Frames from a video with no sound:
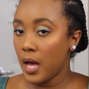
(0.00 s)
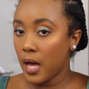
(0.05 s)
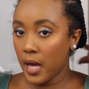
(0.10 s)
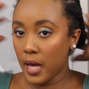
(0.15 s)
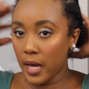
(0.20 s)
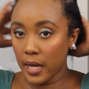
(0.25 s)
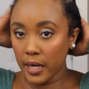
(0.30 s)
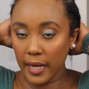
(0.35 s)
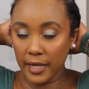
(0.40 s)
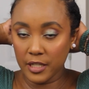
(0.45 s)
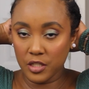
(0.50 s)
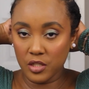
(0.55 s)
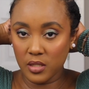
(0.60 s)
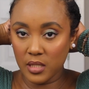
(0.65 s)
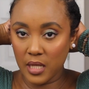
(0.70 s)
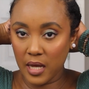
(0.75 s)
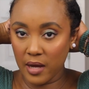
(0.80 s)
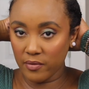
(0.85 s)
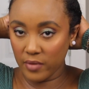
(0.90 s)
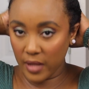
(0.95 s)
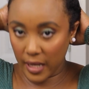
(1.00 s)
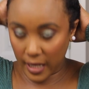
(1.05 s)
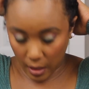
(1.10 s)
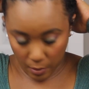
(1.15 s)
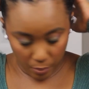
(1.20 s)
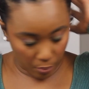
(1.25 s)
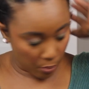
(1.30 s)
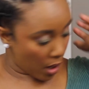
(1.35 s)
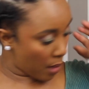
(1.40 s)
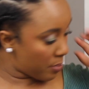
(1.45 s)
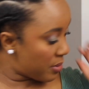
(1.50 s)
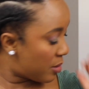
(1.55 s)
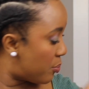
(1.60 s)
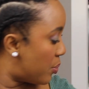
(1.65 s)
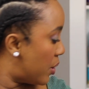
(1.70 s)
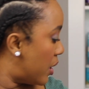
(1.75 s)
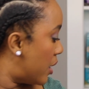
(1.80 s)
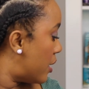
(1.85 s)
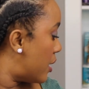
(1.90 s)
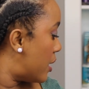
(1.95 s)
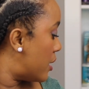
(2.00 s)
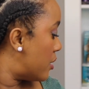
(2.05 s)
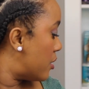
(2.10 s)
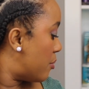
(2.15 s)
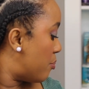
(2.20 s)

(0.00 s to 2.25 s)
And I just have like a bobby pin in